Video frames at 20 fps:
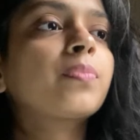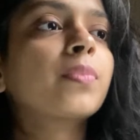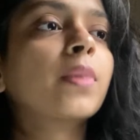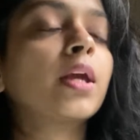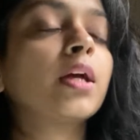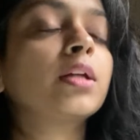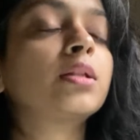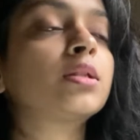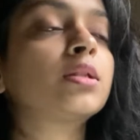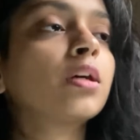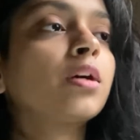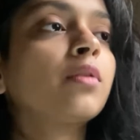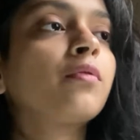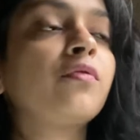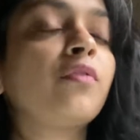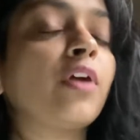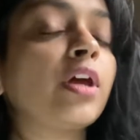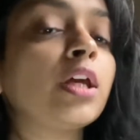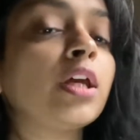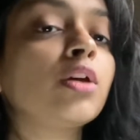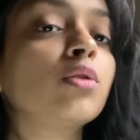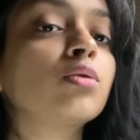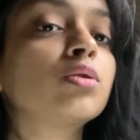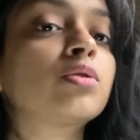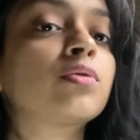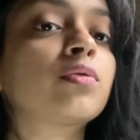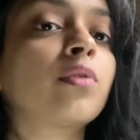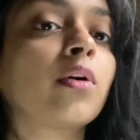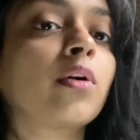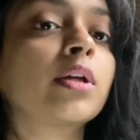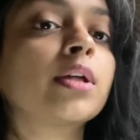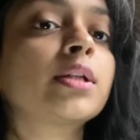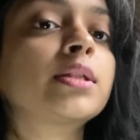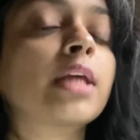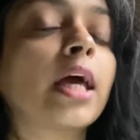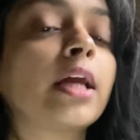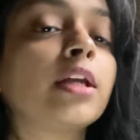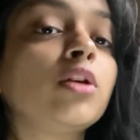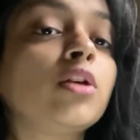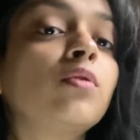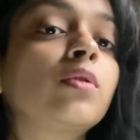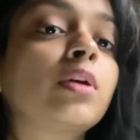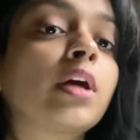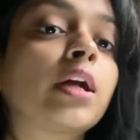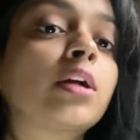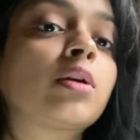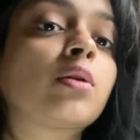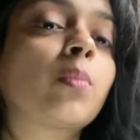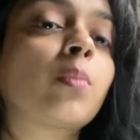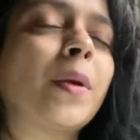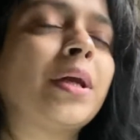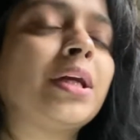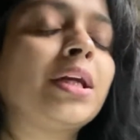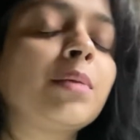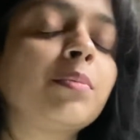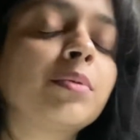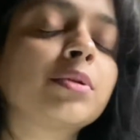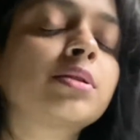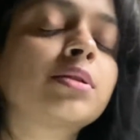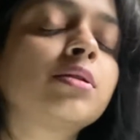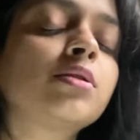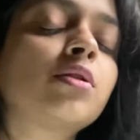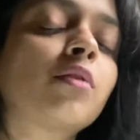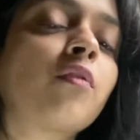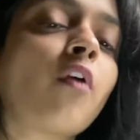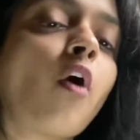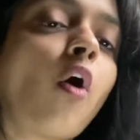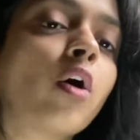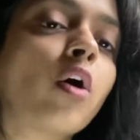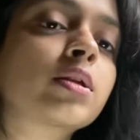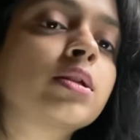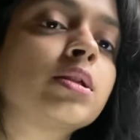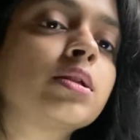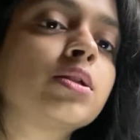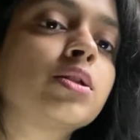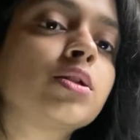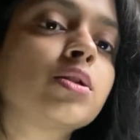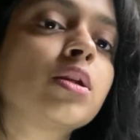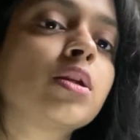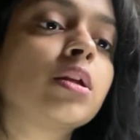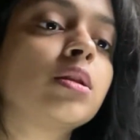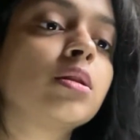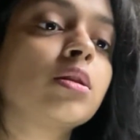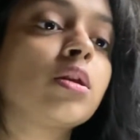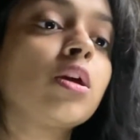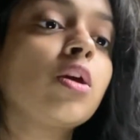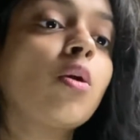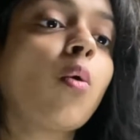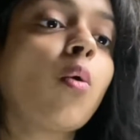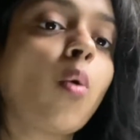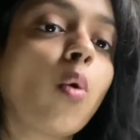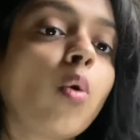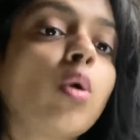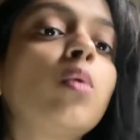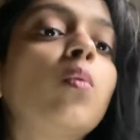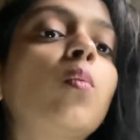it's a very huge forest and you get 20% of oxygen in the whole